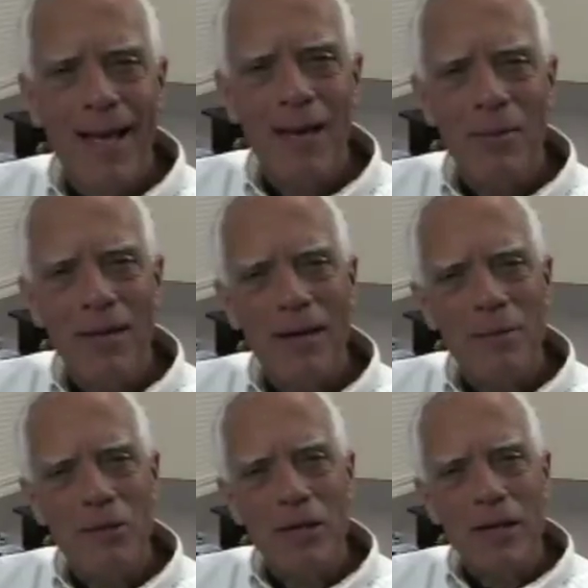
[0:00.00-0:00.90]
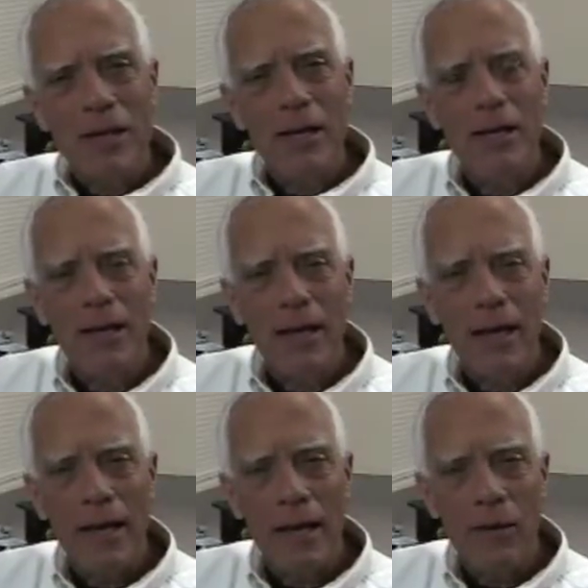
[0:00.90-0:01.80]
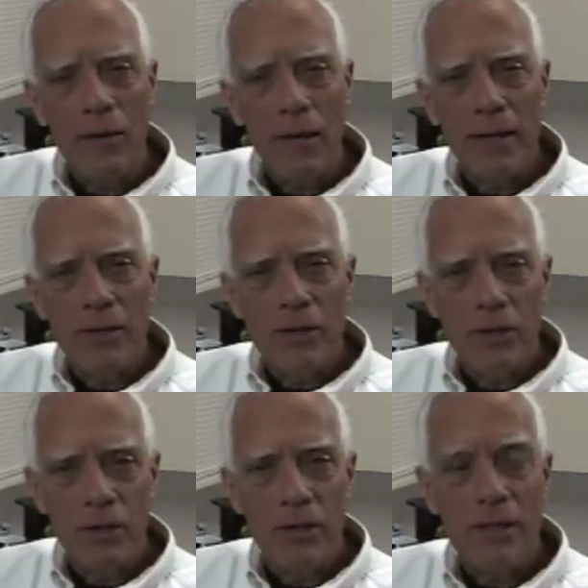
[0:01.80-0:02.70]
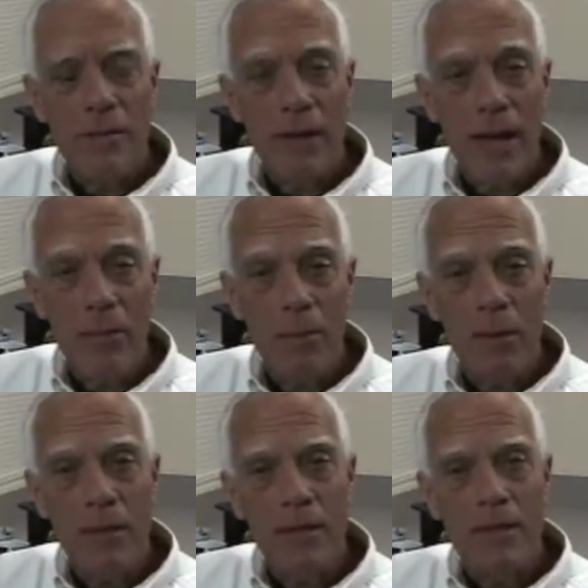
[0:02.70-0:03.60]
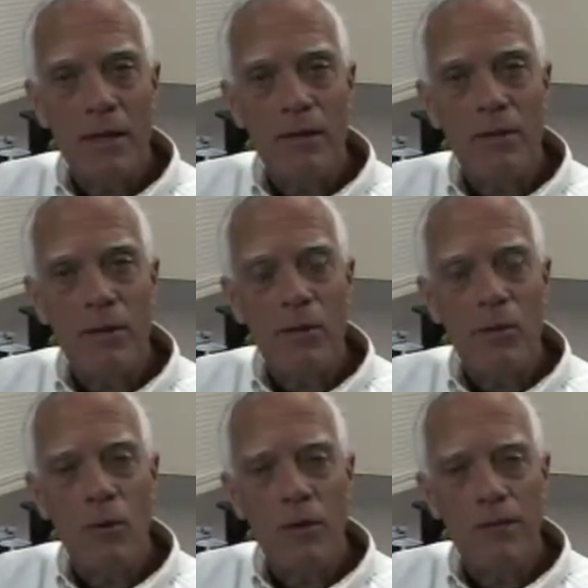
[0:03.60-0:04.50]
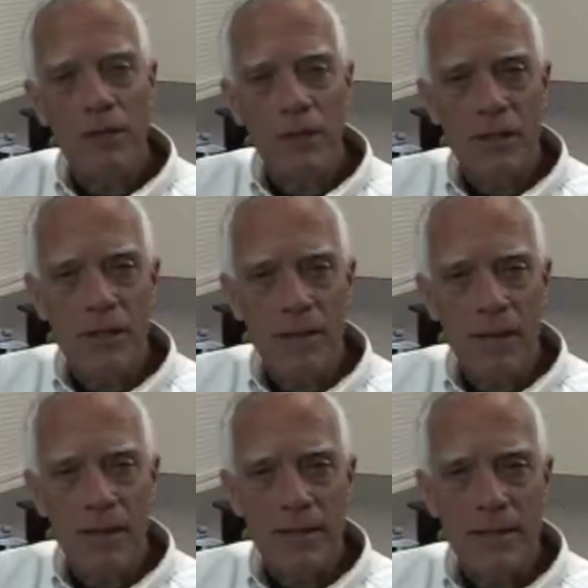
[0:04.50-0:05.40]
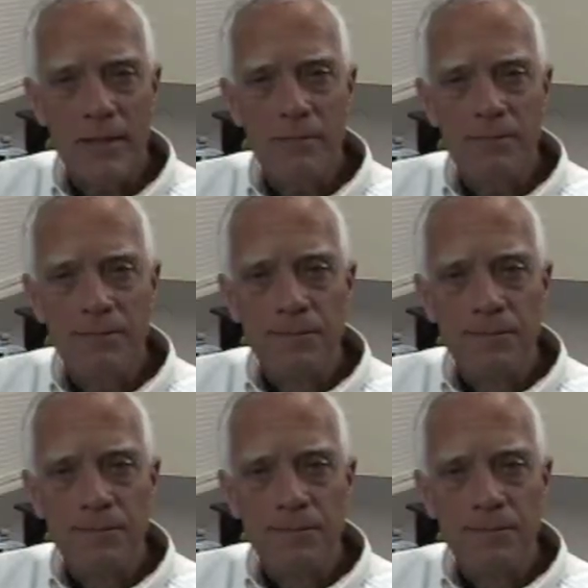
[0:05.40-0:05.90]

Hello, my name is Chuck, and I would like to show you some of the capabilities of the OneVision CMate system.